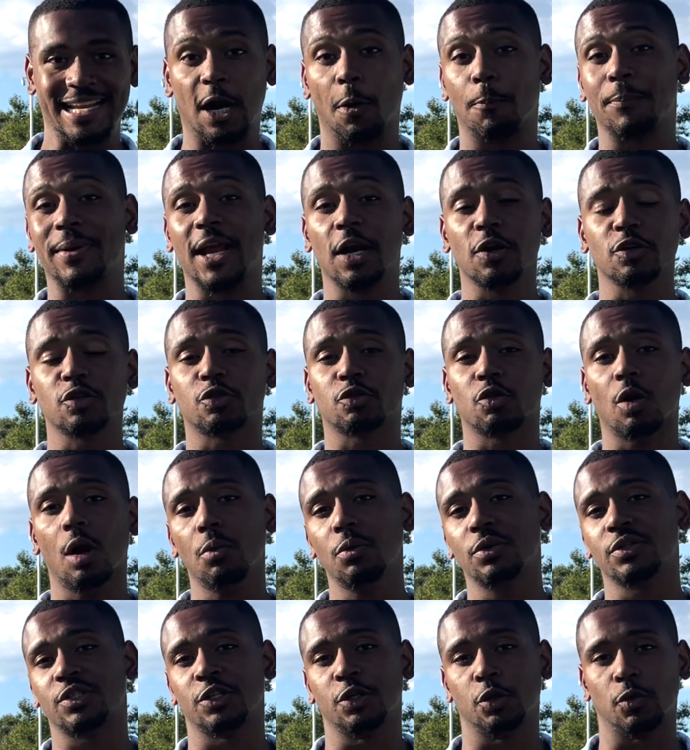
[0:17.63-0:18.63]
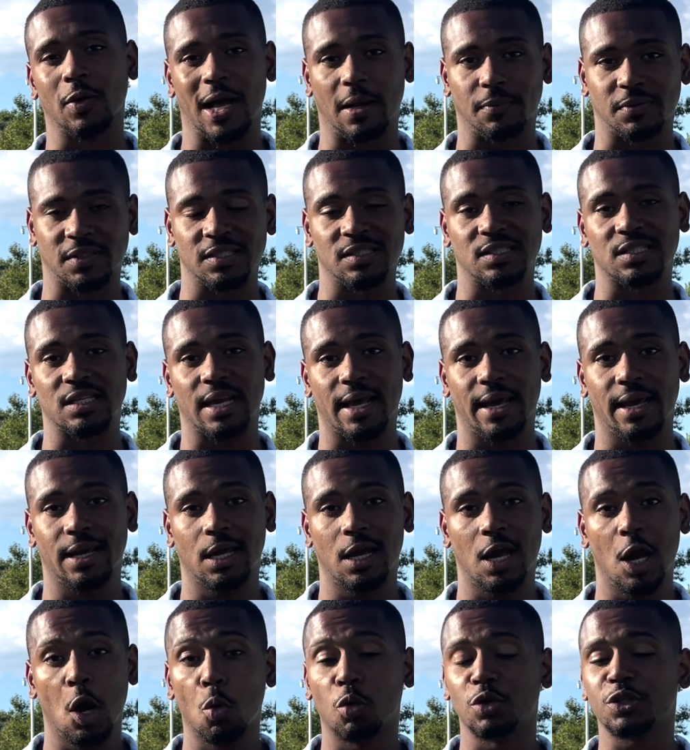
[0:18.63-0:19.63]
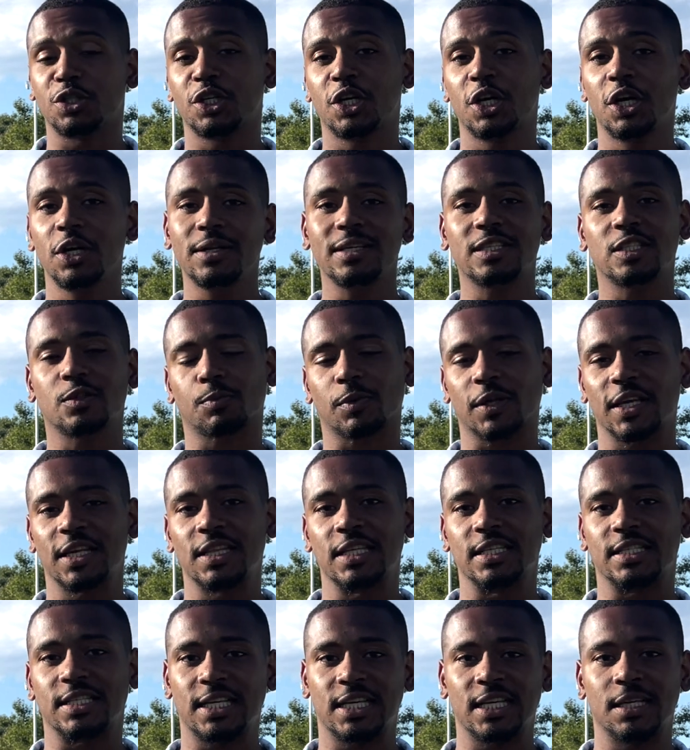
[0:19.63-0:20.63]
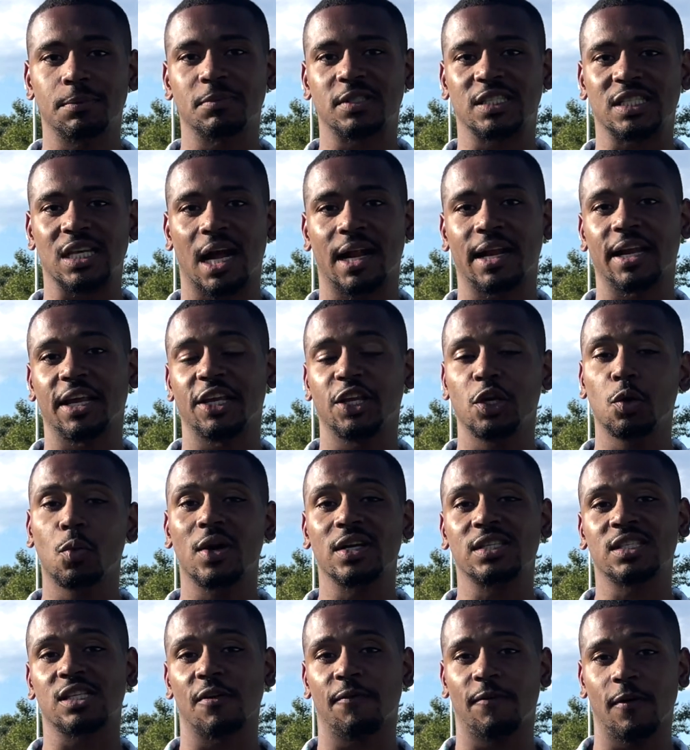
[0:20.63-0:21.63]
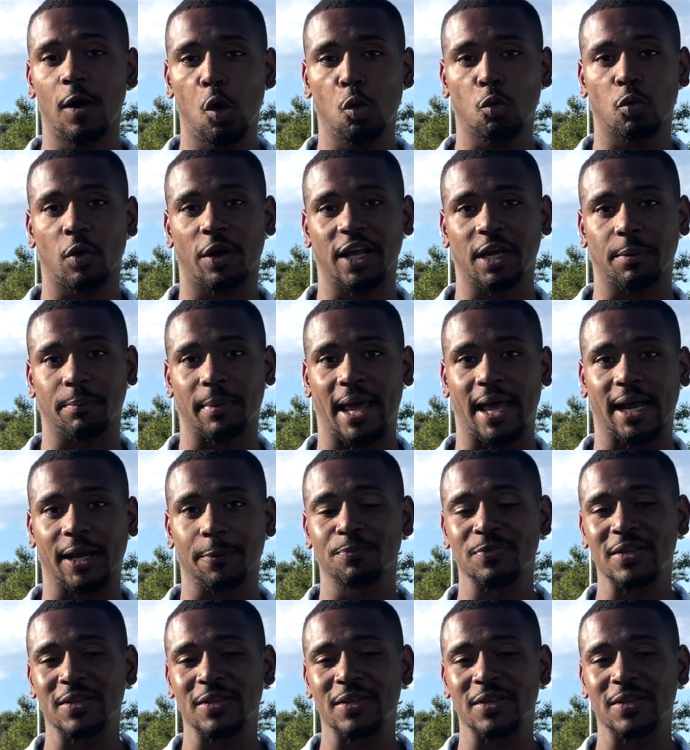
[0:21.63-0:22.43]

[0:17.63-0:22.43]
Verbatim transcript: Now, Pierre Strong was a new absence today, which could explain the team signing USFL running back